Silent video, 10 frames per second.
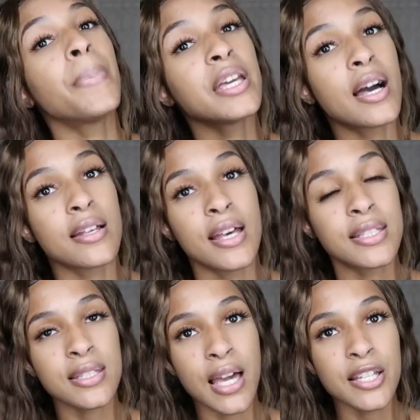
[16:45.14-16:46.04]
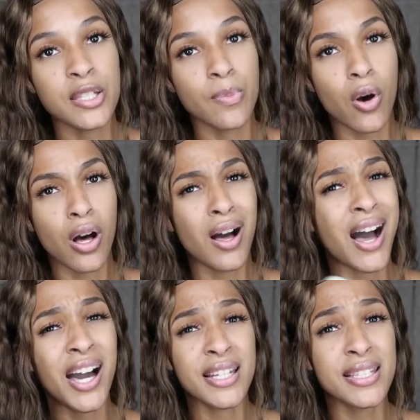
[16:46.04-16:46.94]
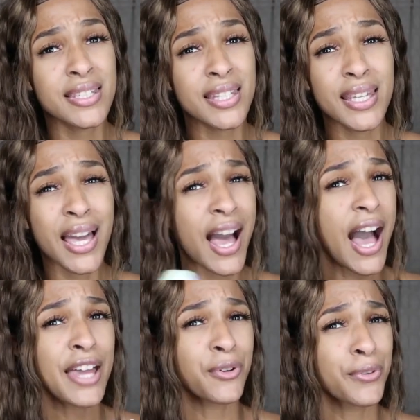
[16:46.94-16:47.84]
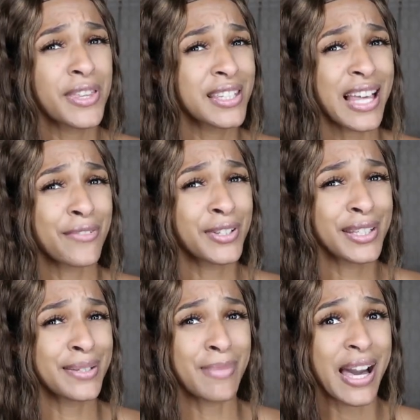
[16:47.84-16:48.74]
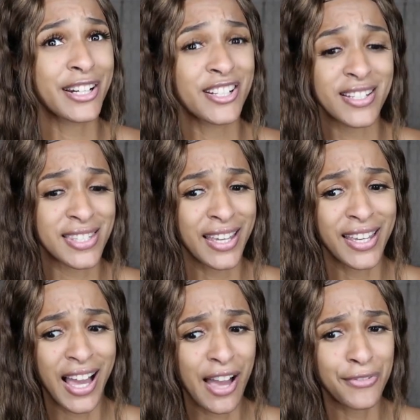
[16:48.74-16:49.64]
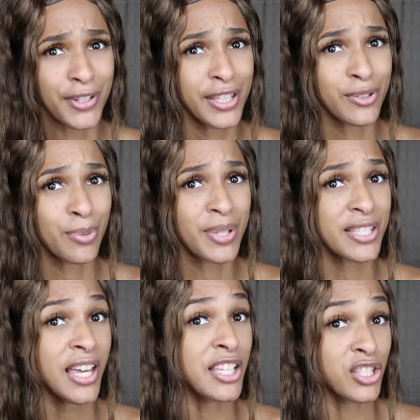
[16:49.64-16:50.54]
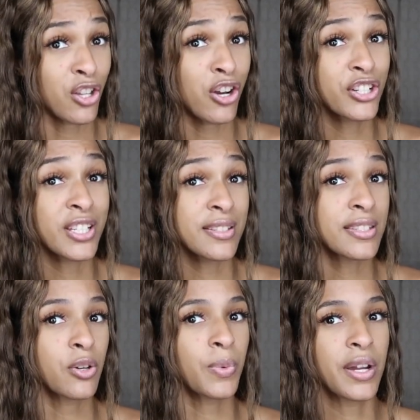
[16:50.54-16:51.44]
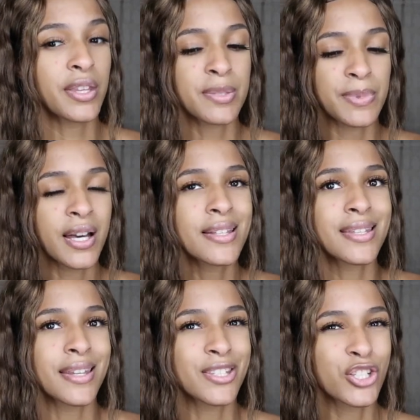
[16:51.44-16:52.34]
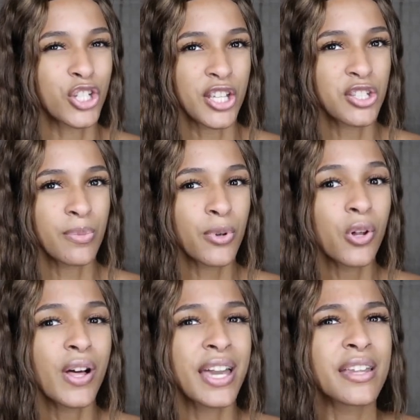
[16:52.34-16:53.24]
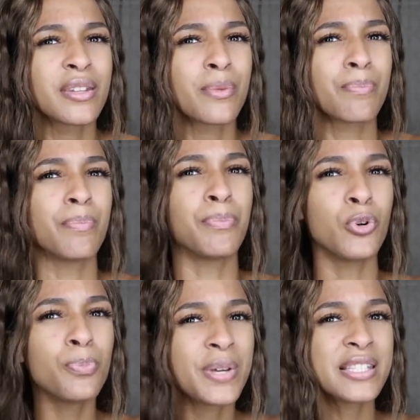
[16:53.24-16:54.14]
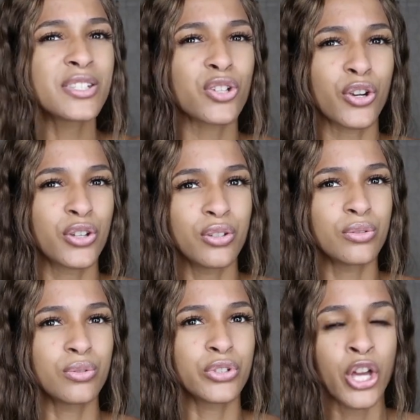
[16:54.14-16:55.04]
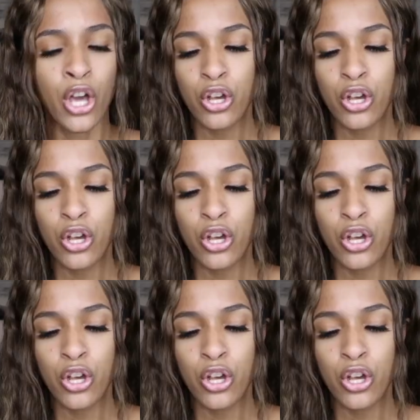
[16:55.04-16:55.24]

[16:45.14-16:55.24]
But yeah, it's a size small. Honestly, I don't think that really matters. Like, I feel like you could be a size large and still wear this because it is adjustable, and the boob pieces are huge.